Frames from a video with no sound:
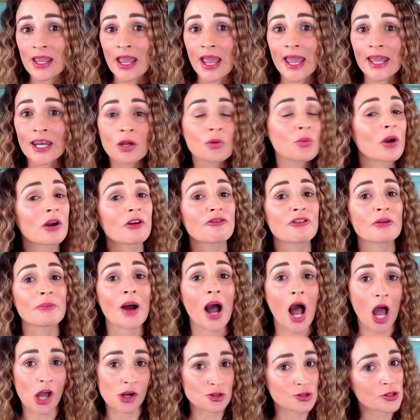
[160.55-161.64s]
Anywhere from
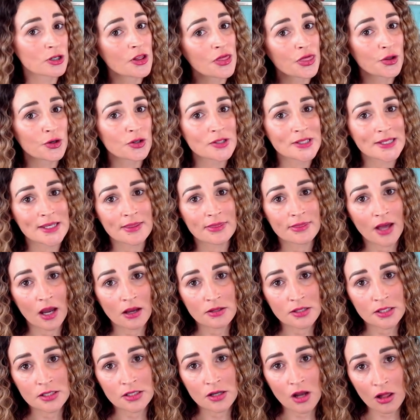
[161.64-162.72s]

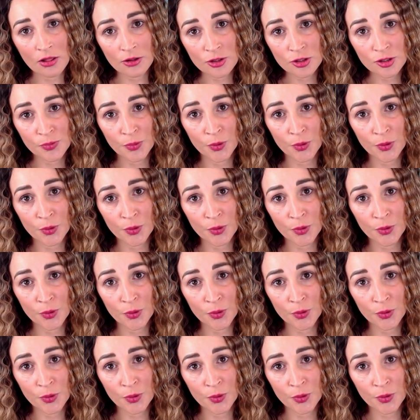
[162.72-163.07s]
$113,000